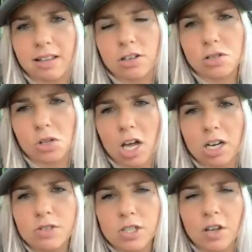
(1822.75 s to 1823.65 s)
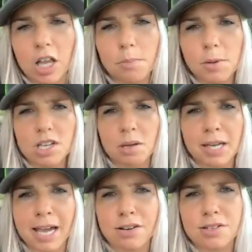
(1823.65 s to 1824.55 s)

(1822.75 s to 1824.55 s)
There's a lot of developers coming out of